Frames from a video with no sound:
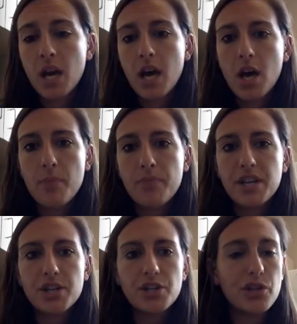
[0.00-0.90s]

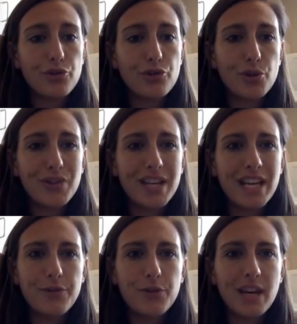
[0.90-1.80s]
There's another note
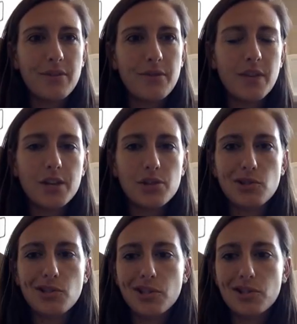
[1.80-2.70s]
that if you have an
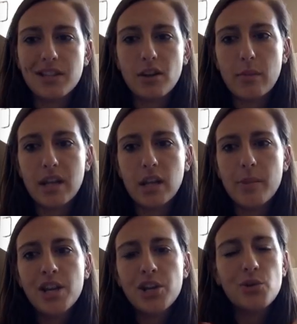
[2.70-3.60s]
assault to your cerebellum,